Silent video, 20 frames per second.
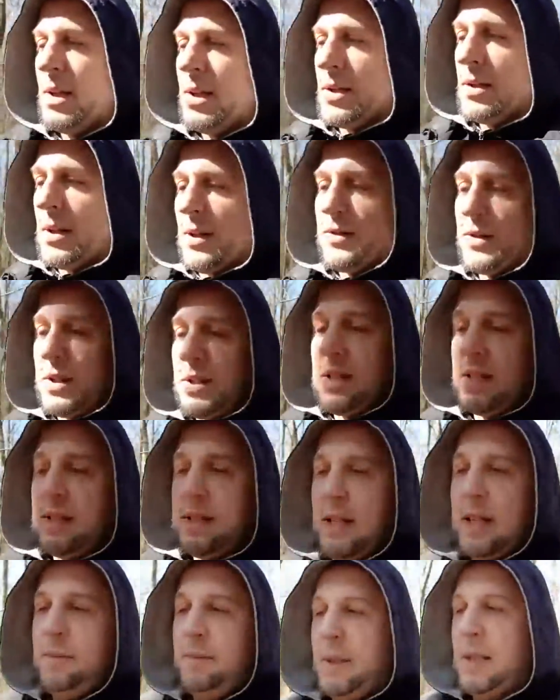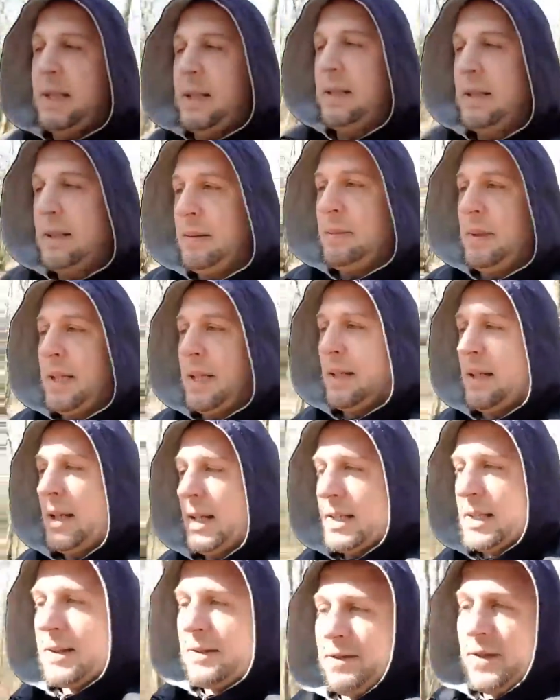You have to understand, my
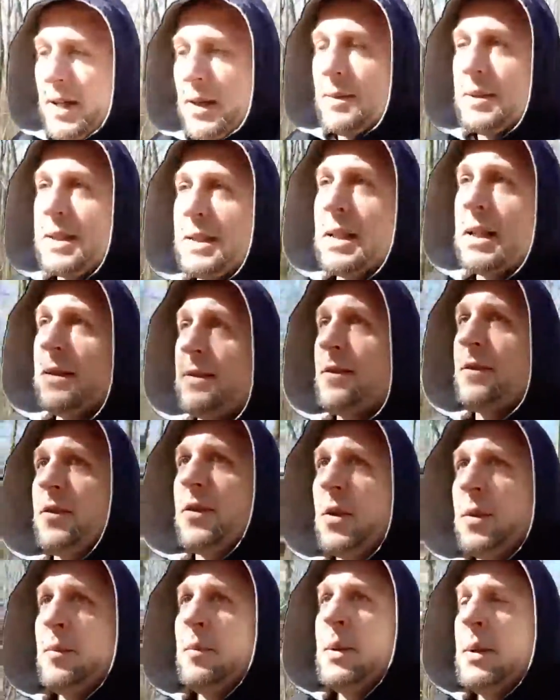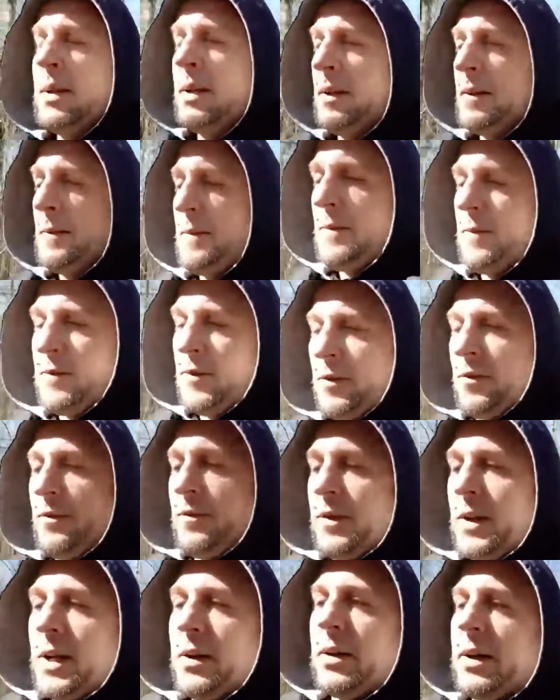galactic family, that from
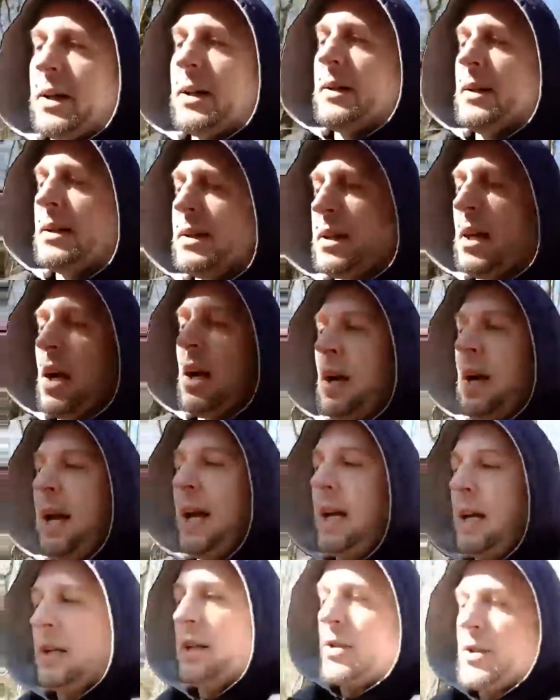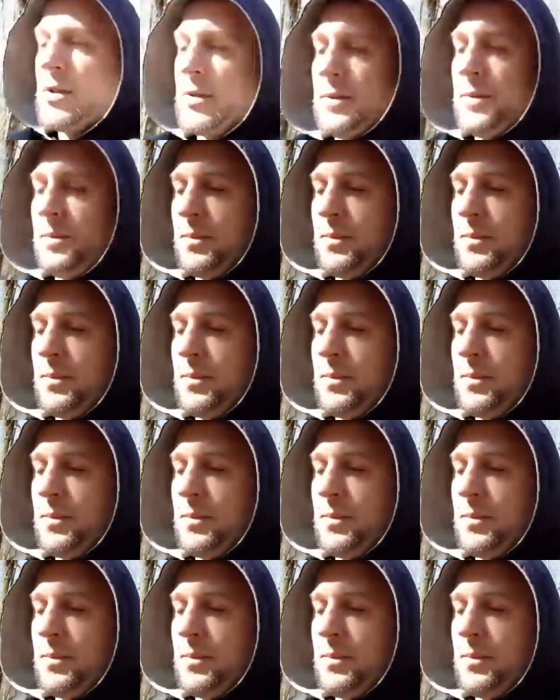very young age,